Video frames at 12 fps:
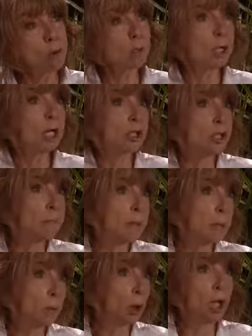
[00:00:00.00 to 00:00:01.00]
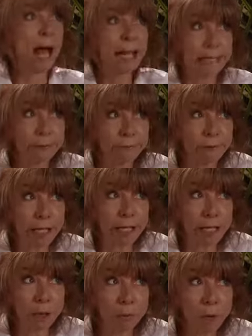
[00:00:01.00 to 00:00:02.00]
Well, some people like the
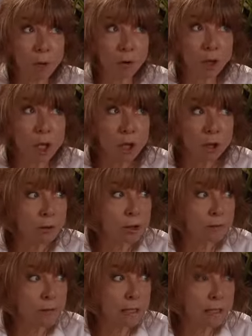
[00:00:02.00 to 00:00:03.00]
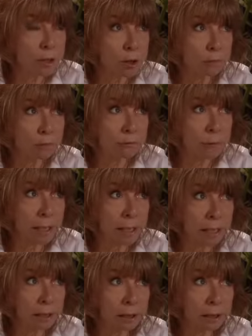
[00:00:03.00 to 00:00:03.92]
friendly approach, others find it over-familiar.